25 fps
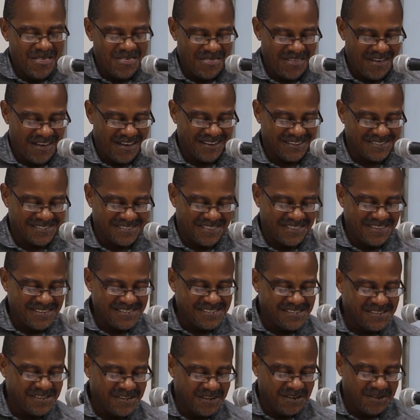Guys,
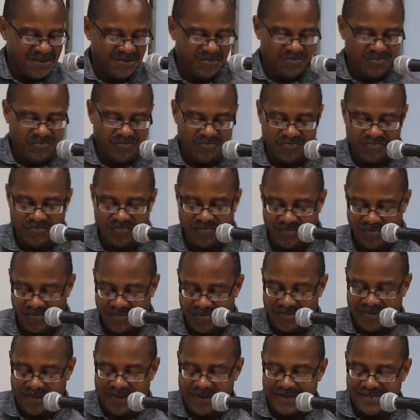this
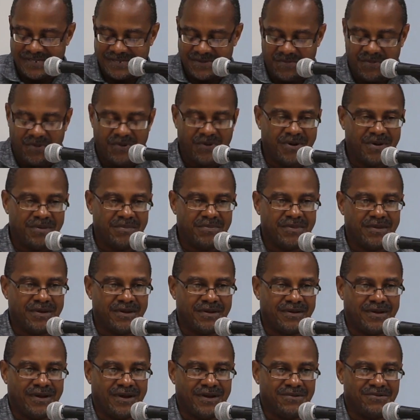is a poem
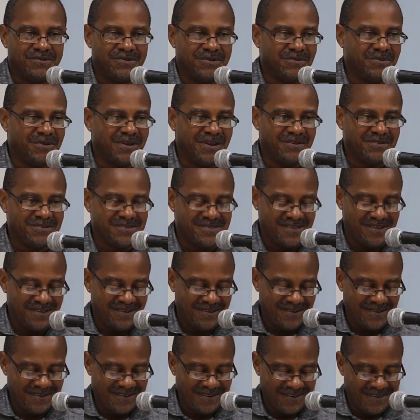that I wrote while I was
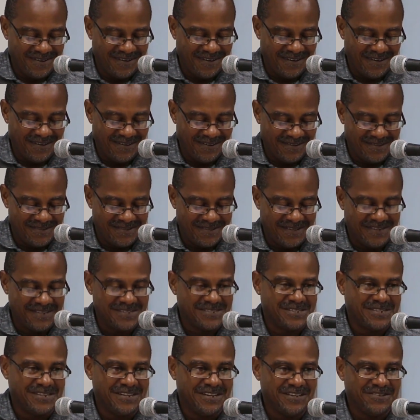here, and it's
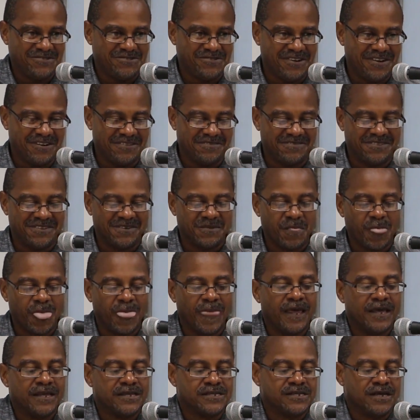still a draft.
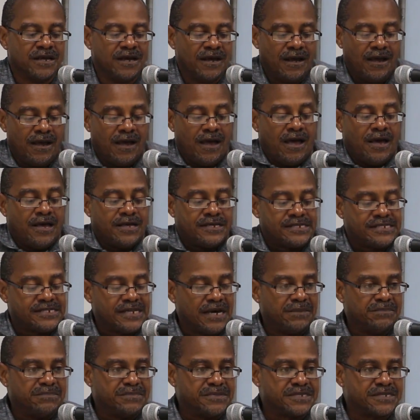
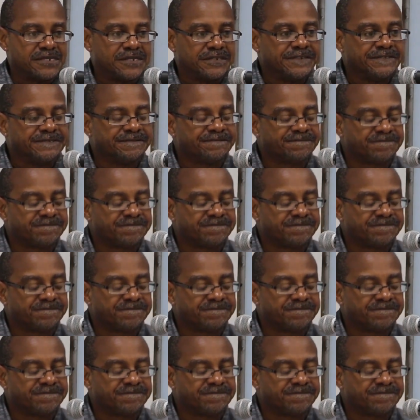Sums.